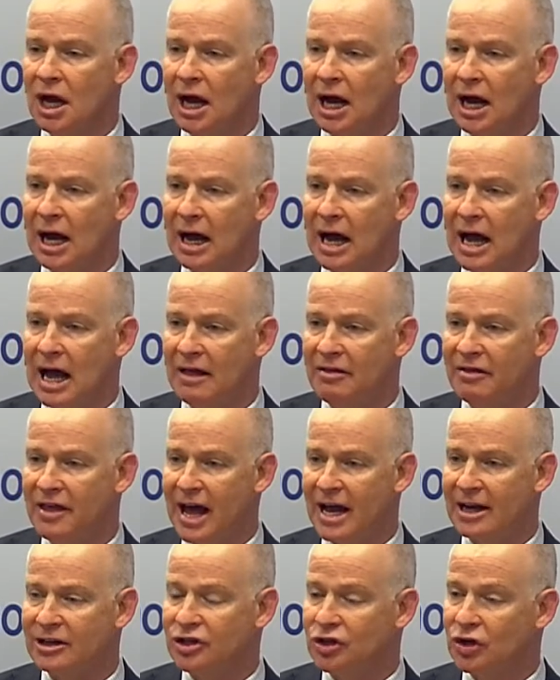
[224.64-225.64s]
And
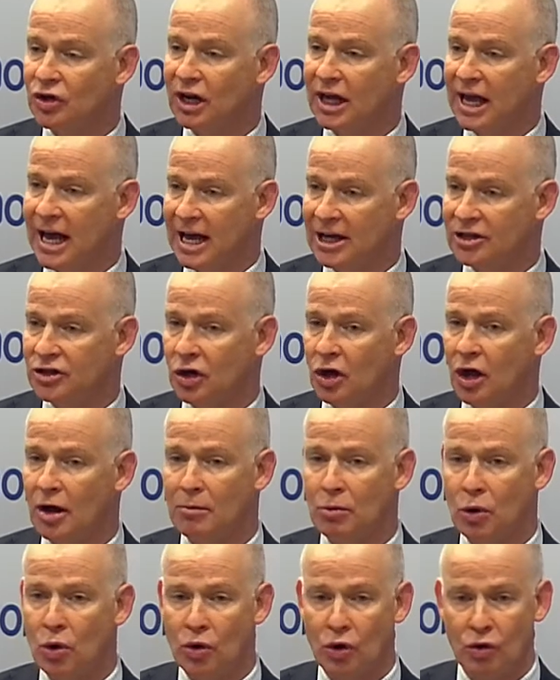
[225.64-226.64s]
that certainly has a
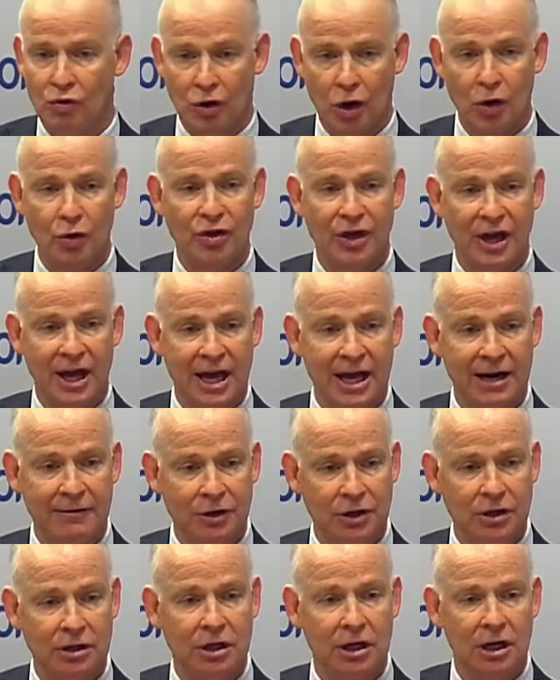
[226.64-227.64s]
lot more growth ahead of
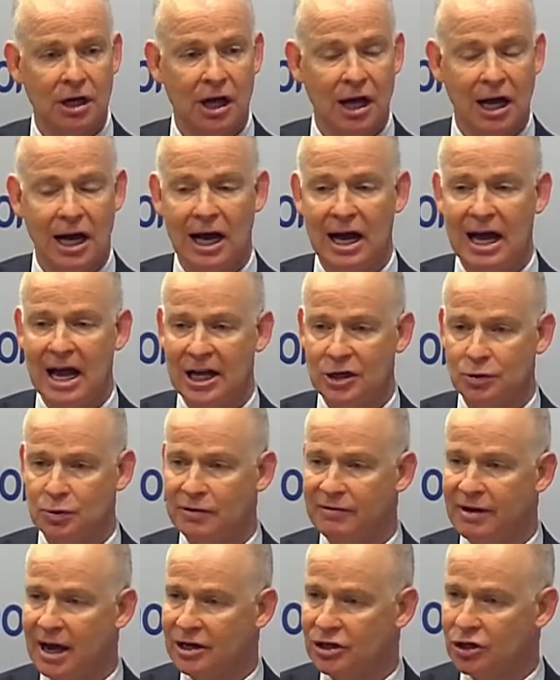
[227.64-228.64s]
it, as
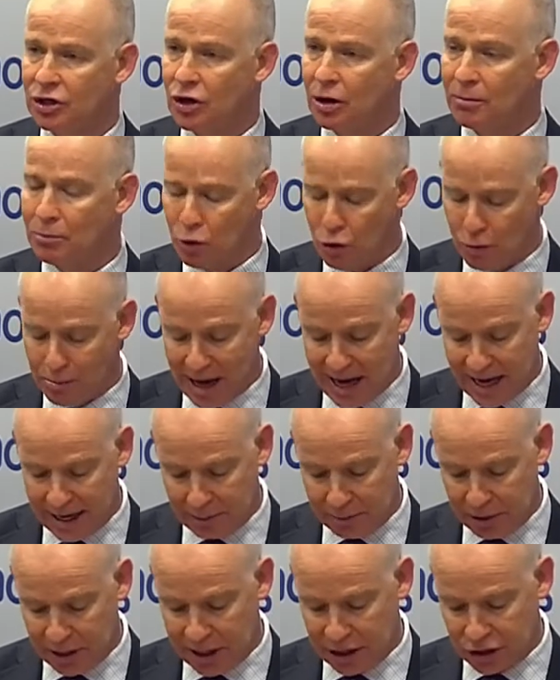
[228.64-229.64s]
we've actually got more
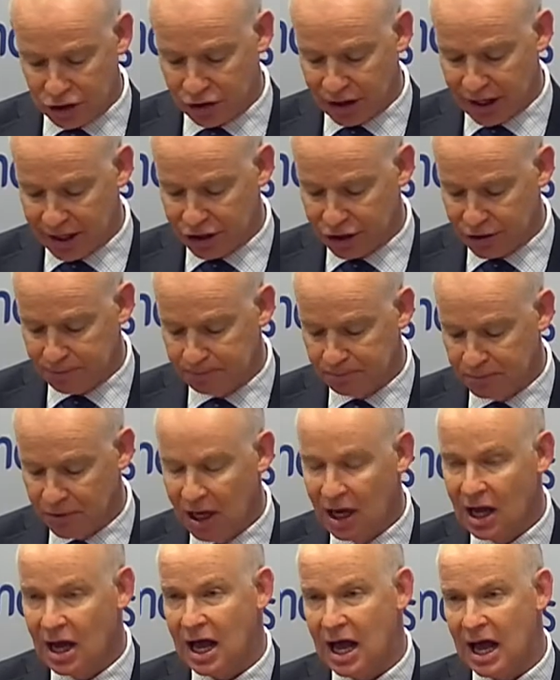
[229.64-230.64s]
market penetration.
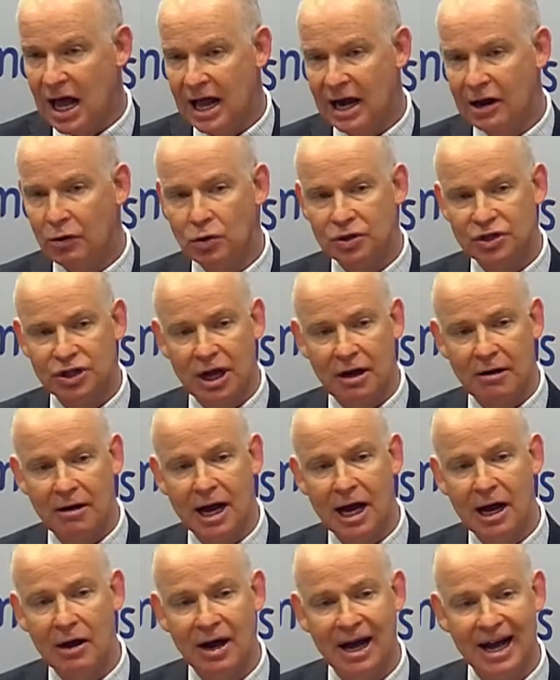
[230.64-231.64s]
And also
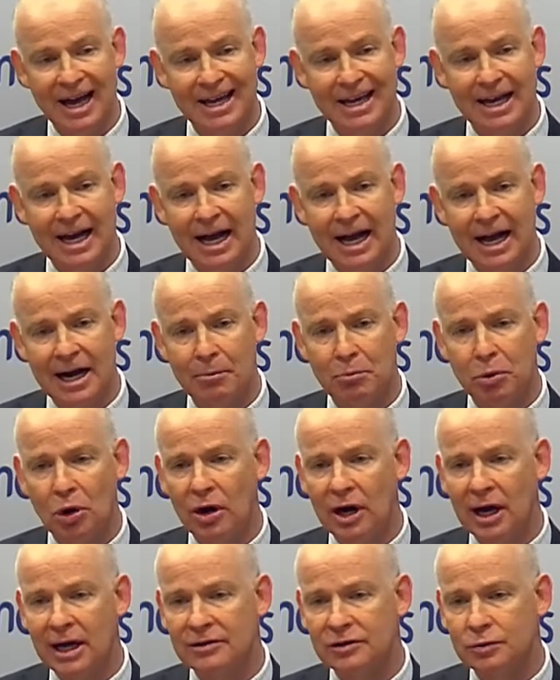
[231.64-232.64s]
our HAEGARDA
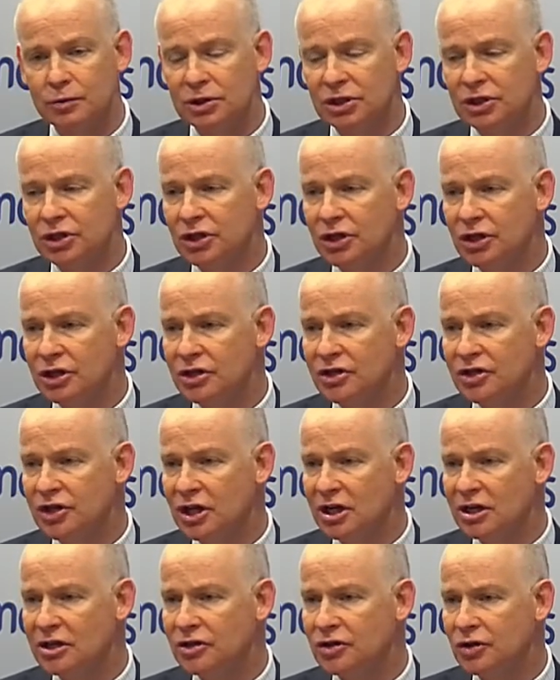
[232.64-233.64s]
product, which is
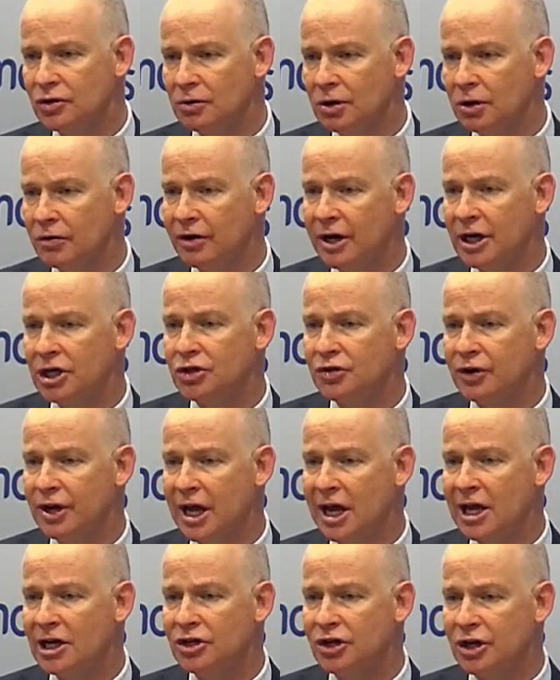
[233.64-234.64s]
into hereditary
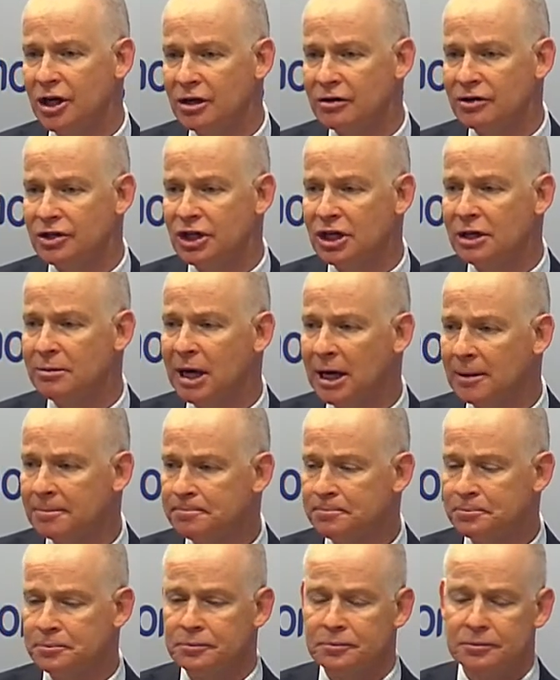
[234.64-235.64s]
angioedema,
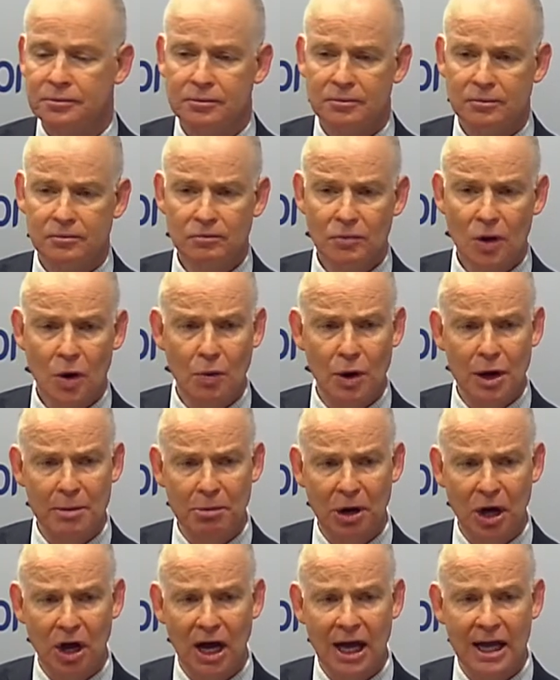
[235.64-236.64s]

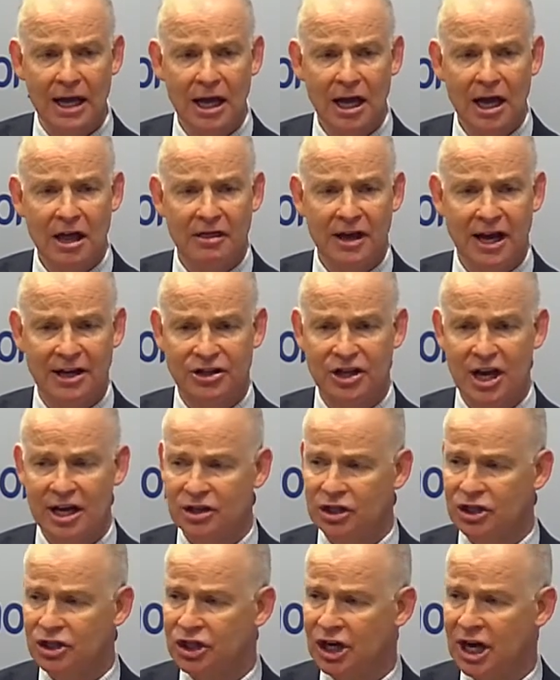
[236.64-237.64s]
whereby that's
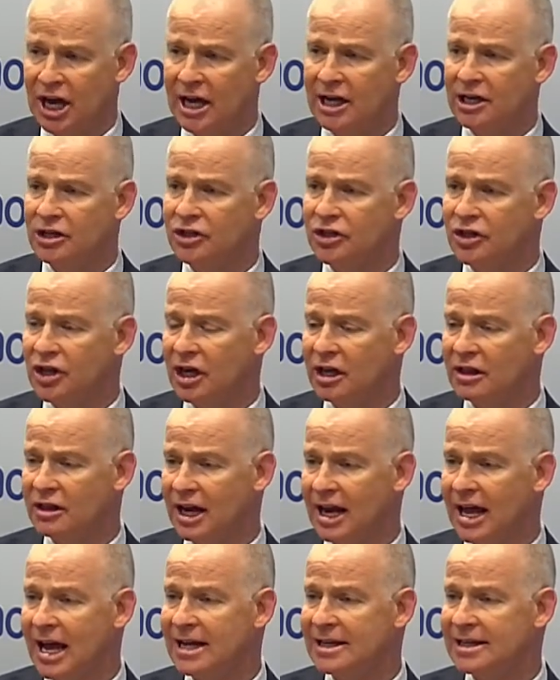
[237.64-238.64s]
actually changed the
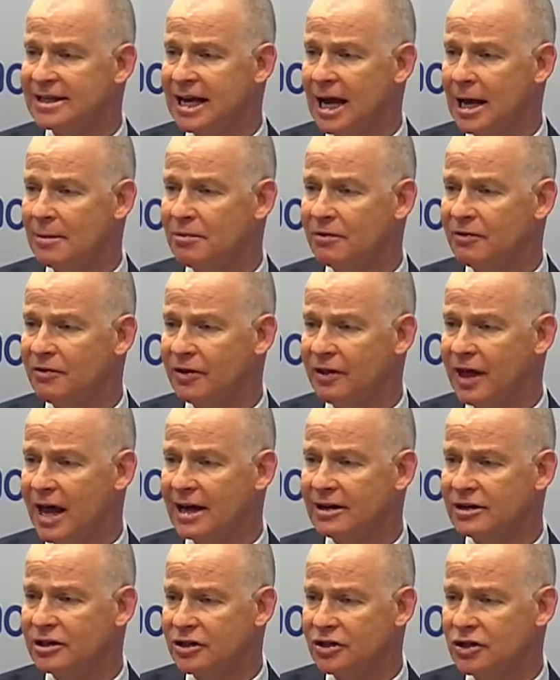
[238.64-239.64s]
landscape for
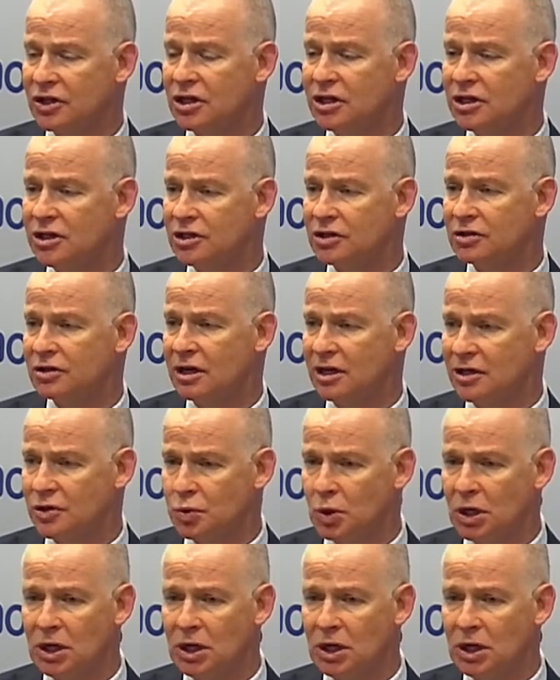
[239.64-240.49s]
that disease as